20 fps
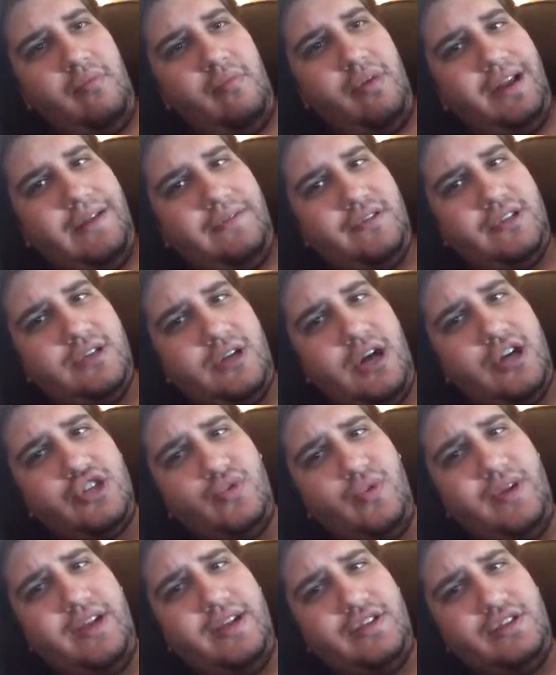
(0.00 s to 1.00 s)
But if
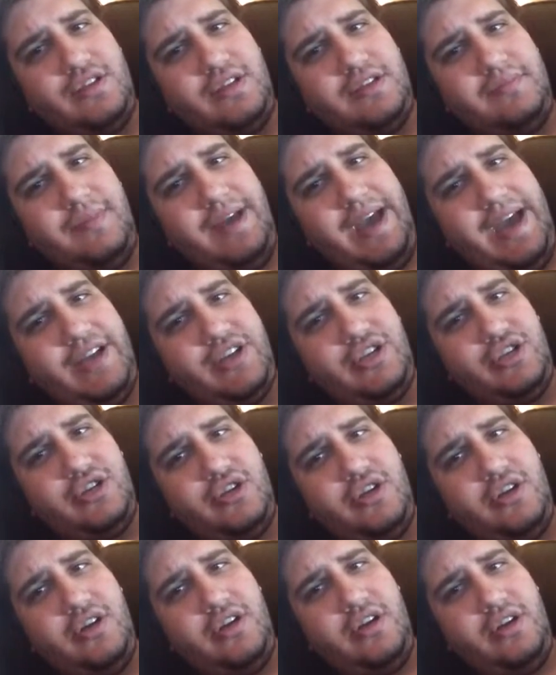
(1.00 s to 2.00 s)
Sasha wins this
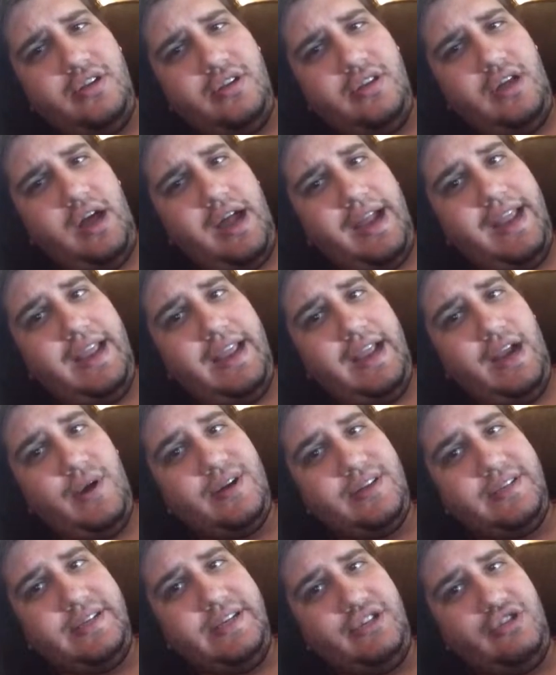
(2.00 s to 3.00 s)
match I can
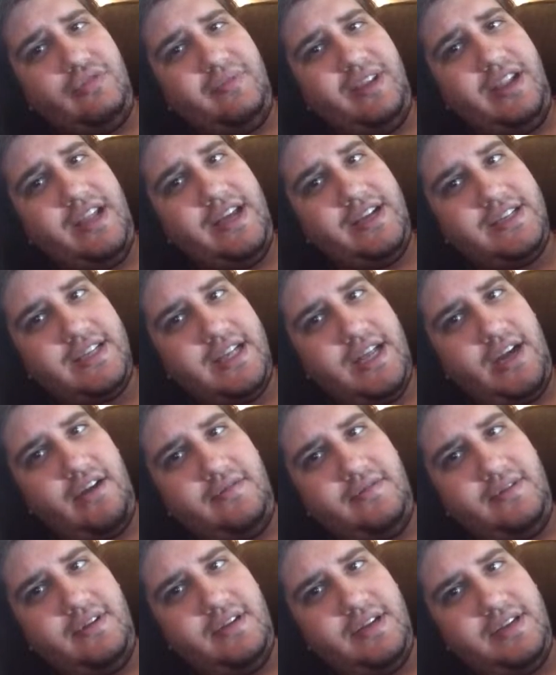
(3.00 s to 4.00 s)
guarantee she'll be the next contender,